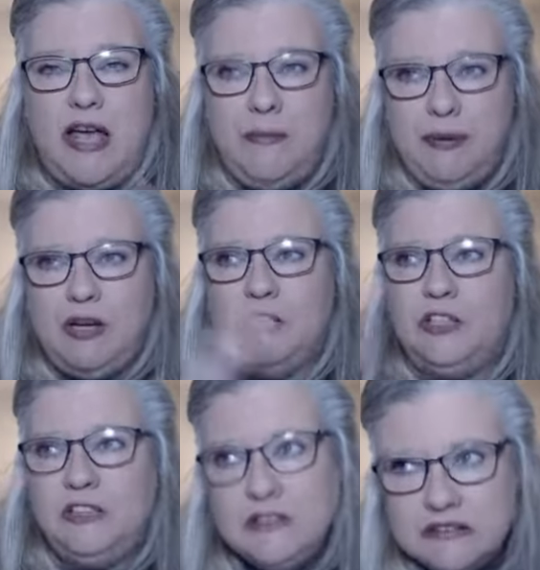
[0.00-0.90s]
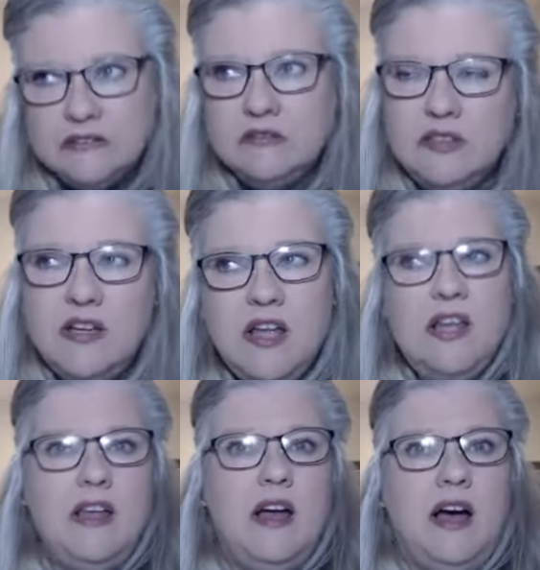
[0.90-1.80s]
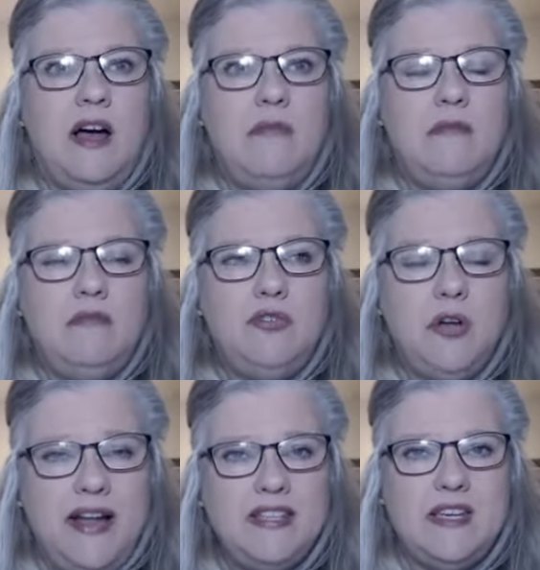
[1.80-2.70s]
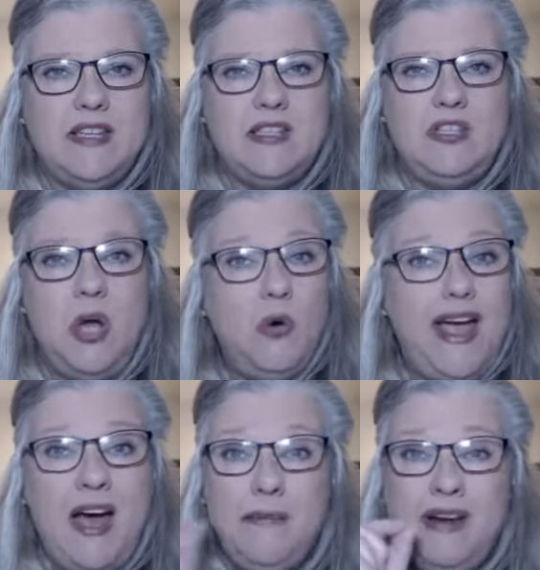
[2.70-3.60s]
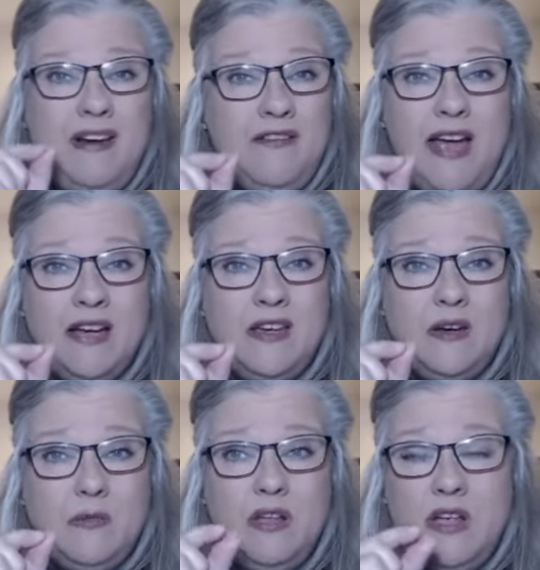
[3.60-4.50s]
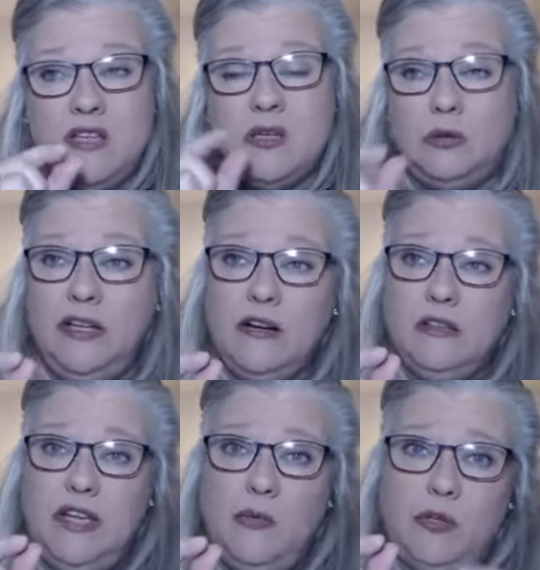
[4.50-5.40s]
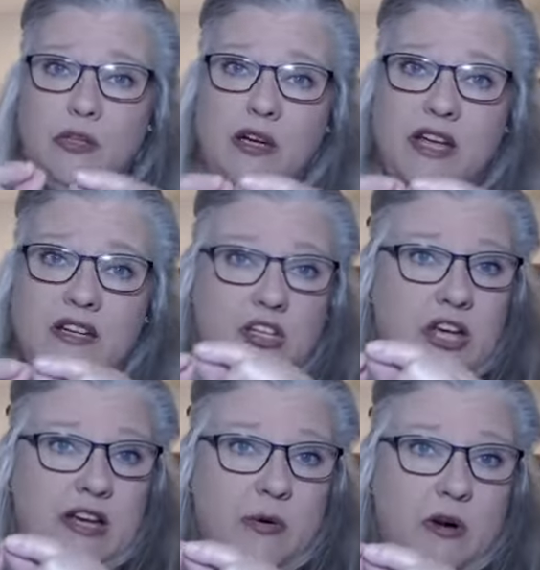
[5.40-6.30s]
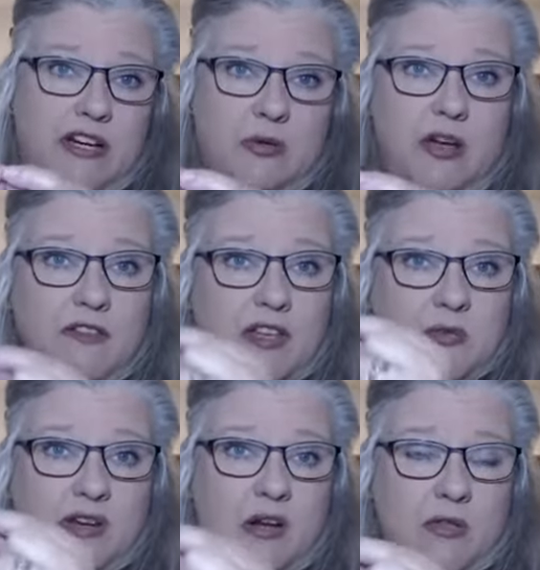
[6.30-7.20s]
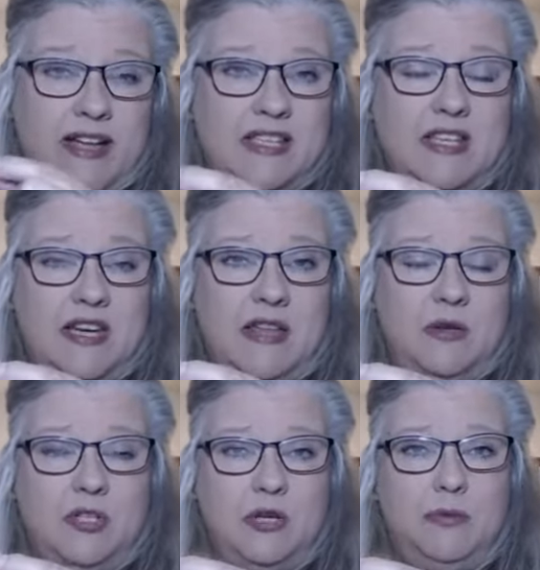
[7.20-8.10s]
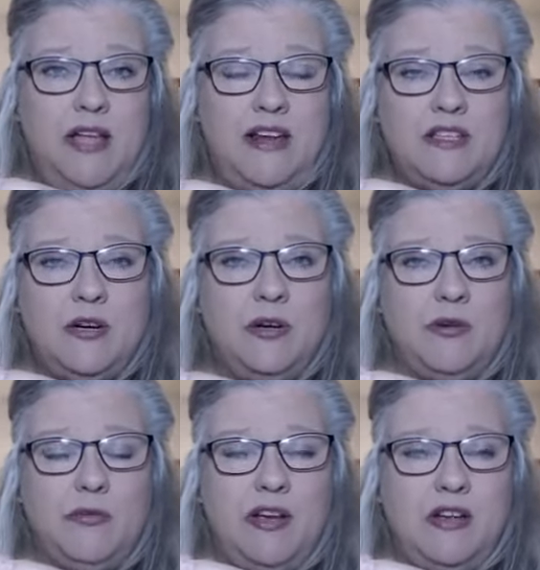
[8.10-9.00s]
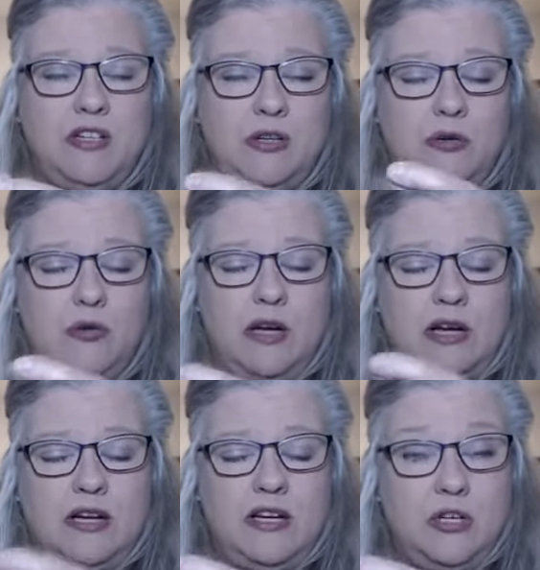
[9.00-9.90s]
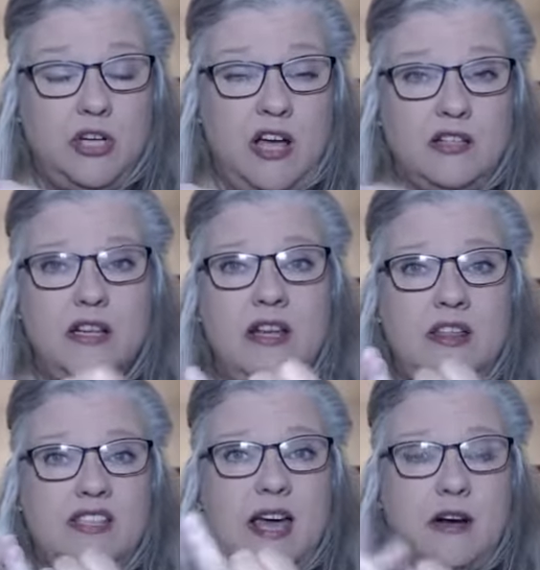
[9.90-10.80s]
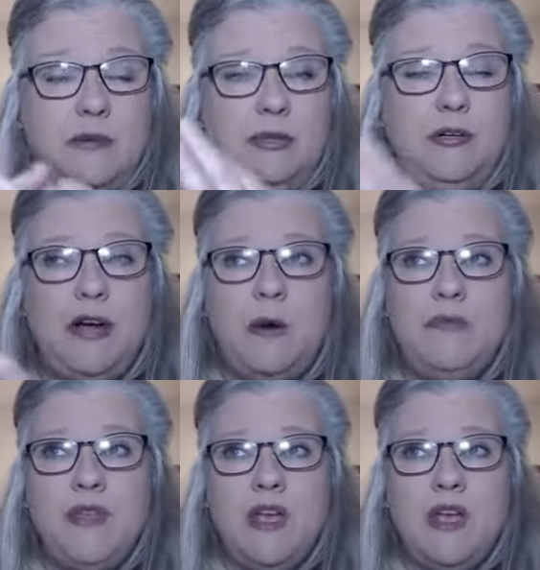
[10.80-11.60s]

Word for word: epical um, transits don't happen in a vacuum. So literally, we're looking to January 12th because we know that's the day those two planets are going to re- to uh, conjunct Saturn and Pluto.